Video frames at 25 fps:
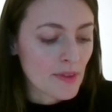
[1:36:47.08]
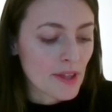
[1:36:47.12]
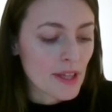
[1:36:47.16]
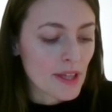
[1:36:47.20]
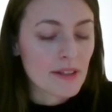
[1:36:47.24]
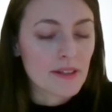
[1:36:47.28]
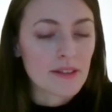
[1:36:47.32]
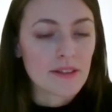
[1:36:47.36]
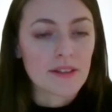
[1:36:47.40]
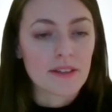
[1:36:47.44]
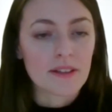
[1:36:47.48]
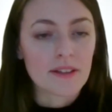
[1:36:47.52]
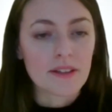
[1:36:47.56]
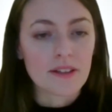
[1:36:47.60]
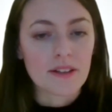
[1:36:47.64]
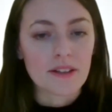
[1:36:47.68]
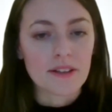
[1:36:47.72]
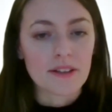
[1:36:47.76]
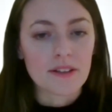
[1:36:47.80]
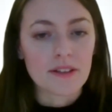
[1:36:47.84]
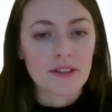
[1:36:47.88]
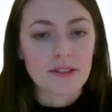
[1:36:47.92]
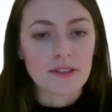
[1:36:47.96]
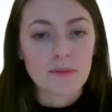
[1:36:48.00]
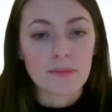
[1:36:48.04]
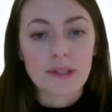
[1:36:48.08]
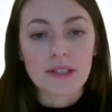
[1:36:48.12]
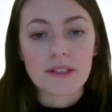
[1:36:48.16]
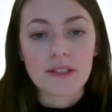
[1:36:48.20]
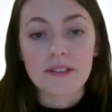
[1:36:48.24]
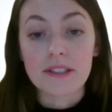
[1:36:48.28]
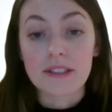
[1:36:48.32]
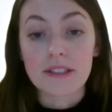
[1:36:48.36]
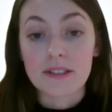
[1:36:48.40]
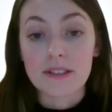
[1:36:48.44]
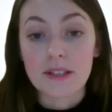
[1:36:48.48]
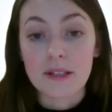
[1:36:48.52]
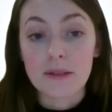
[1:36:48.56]
then
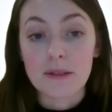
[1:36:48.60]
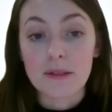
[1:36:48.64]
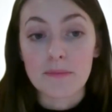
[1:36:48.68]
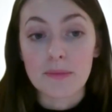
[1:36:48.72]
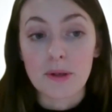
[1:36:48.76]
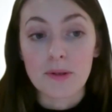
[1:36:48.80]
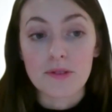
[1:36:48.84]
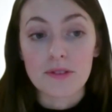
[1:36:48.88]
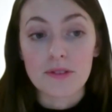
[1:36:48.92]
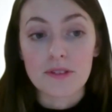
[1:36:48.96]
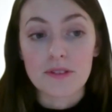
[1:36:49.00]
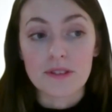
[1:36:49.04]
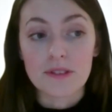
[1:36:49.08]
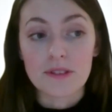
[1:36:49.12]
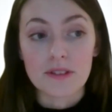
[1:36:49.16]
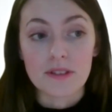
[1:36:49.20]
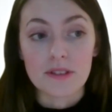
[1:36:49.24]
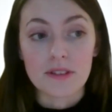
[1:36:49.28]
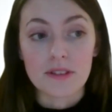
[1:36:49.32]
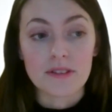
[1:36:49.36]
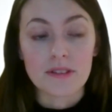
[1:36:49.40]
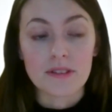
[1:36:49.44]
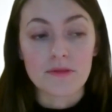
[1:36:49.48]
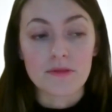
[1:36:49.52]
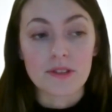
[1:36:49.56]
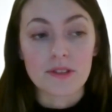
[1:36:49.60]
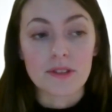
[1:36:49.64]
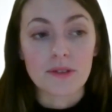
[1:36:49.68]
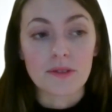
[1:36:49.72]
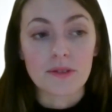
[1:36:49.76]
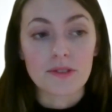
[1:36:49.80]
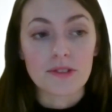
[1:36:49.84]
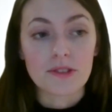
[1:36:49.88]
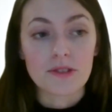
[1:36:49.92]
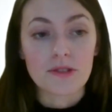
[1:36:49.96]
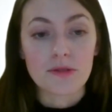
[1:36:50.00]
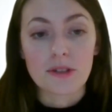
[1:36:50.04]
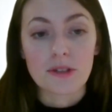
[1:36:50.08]
typically it poses a
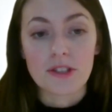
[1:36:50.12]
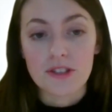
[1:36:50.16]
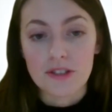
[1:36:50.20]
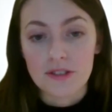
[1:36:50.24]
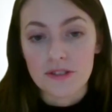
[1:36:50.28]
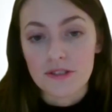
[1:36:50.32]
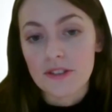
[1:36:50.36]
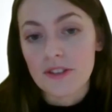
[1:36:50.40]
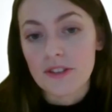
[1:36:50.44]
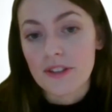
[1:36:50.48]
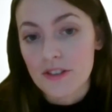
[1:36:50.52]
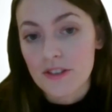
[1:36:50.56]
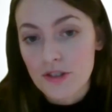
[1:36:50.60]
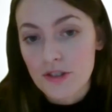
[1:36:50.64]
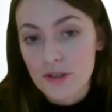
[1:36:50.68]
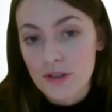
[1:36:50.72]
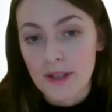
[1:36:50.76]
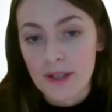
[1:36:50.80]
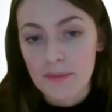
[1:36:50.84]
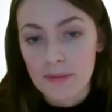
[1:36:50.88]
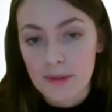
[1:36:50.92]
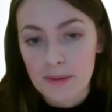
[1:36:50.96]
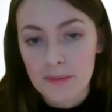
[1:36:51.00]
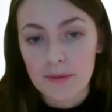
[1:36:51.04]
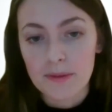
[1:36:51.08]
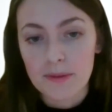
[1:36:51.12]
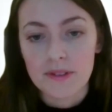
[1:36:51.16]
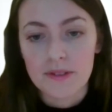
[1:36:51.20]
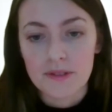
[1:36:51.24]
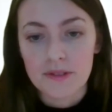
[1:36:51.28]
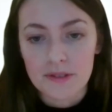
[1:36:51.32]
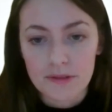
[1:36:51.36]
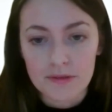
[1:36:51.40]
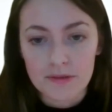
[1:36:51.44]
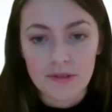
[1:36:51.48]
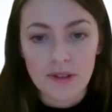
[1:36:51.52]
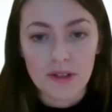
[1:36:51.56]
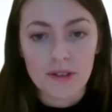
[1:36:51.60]
difficult situation to then track people
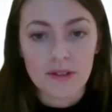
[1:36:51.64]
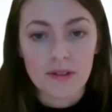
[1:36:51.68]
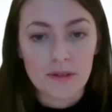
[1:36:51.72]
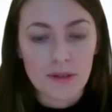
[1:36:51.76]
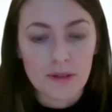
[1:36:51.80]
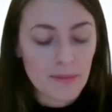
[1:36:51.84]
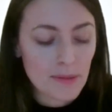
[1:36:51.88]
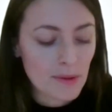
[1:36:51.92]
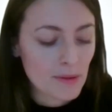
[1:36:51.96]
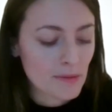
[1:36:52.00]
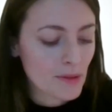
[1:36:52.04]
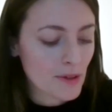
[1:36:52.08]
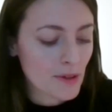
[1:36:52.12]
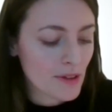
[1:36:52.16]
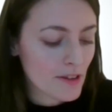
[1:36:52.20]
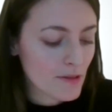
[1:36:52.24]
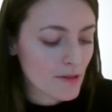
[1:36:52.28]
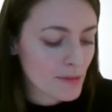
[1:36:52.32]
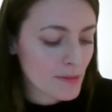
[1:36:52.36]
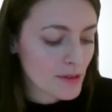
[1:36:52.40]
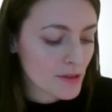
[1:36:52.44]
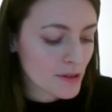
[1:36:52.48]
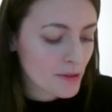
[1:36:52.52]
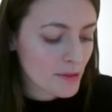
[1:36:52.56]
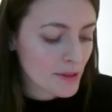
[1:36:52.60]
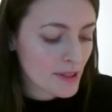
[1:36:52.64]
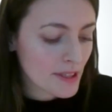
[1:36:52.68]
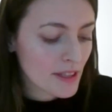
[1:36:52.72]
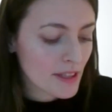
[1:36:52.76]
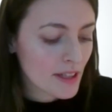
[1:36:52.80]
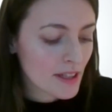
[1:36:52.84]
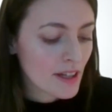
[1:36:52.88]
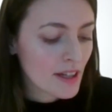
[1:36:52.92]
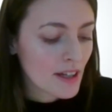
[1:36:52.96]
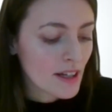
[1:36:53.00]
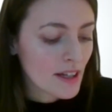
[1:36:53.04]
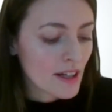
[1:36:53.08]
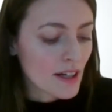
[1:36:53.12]
and to follow up on what they've been doing.
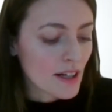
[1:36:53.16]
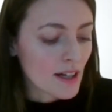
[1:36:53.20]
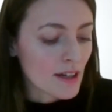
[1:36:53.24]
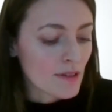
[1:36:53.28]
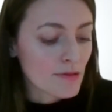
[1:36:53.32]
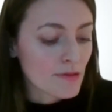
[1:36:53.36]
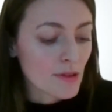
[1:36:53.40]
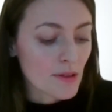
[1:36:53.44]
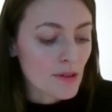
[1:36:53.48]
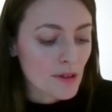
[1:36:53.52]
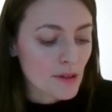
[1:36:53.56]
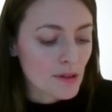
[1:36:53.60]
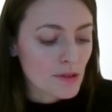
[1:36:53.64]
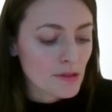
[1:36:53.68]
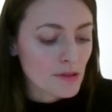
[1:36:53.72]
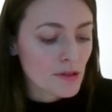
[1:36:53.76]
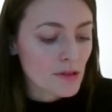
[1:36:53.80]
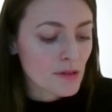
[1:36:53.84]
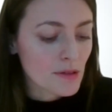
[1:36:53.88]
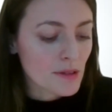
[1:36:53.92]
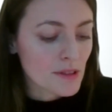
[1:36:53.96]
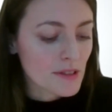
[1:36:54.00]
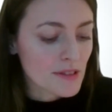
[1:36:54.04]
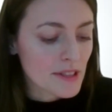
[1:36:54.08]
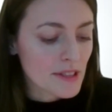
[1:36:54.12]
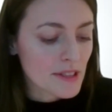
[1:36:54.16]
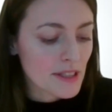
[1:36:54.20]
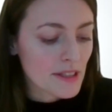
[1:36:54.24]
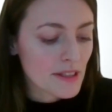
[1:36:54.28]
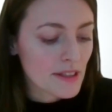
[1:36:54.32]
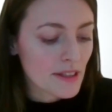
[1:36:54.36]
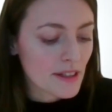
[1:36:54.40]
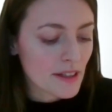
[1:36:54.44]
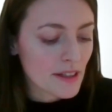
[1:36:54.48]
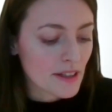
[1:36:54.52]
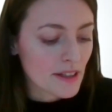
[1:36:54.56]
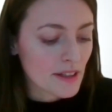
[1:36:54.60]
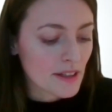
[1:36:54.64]
For those who
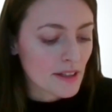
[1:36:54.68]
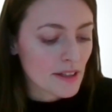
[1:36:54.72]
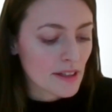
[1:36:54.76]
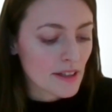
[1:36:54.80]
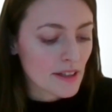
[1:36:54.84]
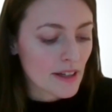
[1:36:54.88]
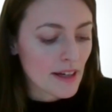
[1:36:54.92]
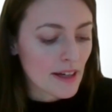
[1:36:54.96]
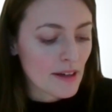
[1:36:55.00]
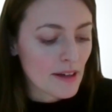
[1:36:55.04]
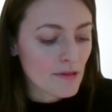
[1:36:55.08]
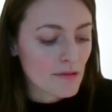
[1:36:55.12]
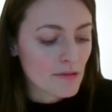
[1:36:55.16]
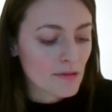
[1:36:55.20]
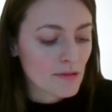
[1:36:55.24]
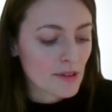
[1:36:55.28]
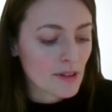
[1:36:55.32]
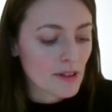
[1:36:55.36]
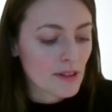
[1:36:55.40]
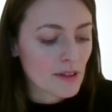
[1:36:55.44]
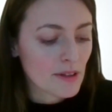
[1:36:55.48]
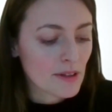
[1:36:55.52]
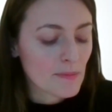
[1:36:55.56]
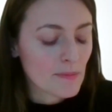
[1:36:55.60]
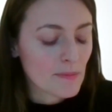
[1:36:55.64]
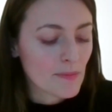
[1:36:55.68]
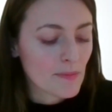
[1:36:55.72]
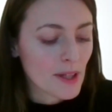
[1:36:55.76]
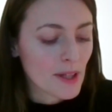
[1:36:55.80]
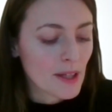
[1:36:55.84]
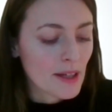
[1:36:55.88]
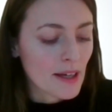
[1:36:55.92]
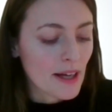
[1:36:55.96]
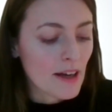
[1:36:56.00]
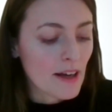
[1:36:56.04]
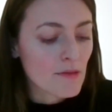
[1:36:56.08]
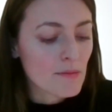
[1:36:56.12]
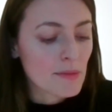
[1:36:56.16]
indeed have
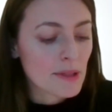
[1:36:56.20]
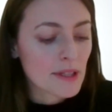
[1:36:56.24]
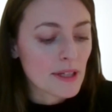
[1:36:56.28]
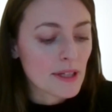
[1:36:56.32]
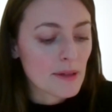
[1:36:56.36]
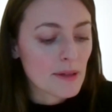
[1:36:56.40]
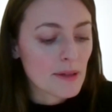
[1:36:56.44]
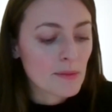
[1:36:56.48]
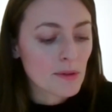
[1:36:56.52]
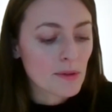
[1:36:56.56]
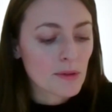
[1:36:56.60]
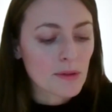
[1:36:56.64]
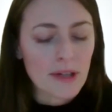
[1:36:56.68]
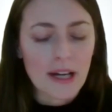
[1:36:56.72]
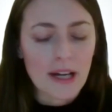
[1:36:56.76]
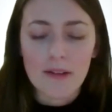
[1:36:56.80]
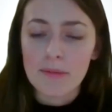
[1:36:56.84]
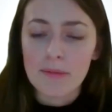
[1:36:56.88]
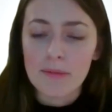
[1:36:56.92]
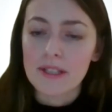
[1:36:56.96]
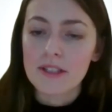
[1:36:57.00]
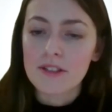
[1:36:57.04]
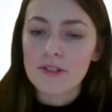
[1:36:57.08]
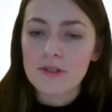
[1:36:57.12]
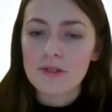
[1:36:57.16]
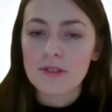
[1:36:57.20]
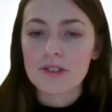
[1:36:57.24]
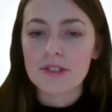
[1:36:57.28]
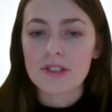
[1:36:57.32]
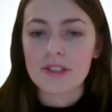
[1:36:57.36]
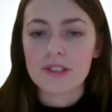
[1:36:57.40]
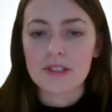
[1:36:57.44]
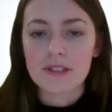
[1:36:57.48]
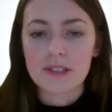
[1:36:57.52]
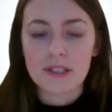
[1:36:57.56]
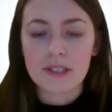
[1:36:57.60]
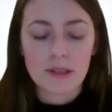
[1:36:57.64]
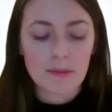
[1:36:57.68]
been able or have been
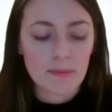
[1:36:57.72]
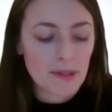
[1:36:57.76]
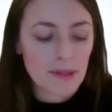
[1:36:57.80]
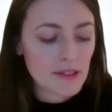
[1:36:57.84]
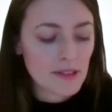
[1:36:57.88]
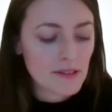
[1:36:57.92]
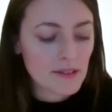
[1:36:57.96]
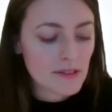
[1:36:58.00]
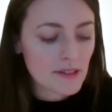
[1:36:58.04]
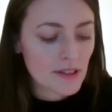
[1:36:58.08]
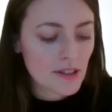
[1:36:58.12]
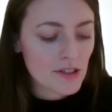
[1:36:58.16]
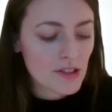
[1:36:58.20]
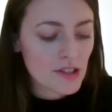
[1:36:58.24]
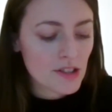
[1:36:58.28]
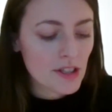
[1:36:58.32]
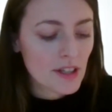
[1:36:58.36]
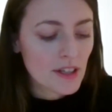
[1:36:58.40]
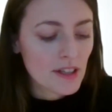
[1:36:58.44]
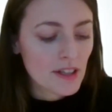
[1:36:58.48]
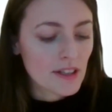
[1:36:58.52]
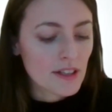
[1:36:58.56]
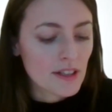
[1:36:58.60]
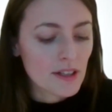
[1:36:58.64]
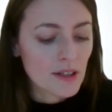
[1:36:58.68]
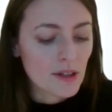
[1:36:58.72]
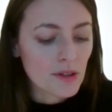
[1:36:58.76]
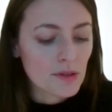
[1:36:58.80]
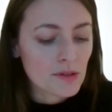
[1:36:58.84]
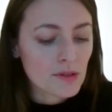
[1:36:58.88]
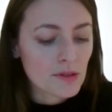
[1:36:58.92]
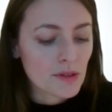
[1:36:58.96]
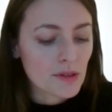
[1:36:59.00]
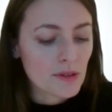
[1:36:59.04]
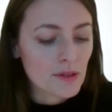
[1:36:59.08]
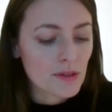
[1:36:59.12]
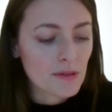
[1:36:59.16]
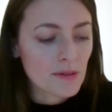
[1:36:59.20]
interested in keeping in touch, it
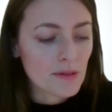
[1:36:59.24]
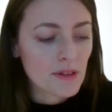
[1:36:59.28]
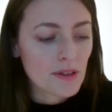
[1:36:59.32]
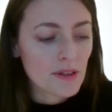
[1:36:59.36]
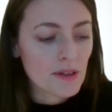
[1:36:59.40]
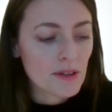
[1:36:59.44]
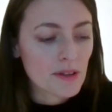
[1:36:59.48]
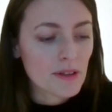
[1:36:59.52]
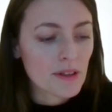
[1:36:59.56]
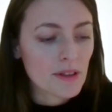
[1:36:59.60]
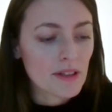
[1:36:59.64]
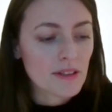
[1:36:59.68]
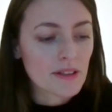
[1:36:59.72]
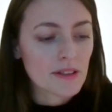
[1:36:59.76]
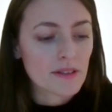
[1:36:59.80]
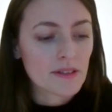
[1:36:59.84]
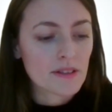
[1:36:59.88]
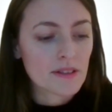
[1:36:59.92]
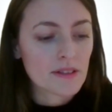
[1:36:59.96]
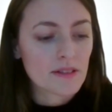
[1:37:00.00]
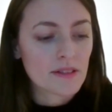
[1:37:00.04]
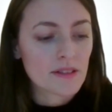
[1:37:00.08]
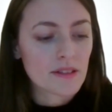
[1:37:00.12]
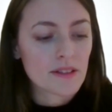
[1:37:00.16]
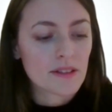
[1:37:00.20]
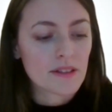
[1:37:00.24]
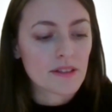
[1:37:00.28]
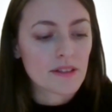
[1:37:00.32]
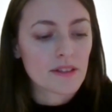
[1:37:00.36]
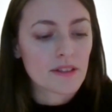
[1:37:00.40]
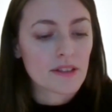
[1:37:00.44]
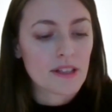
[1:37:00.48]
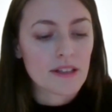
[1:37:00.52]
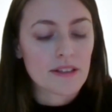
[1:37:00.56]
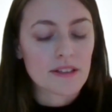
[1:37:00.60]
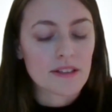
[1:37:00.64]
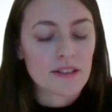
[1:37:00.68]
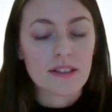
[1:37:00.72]
also
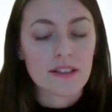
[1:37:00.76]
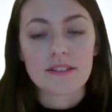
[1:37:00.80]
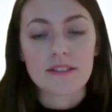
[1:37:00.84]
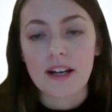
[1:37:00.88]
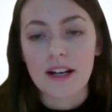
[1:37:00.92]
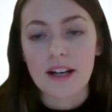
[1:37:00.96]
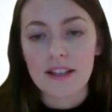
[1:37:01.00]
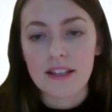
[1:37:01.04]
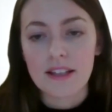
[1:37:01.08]
is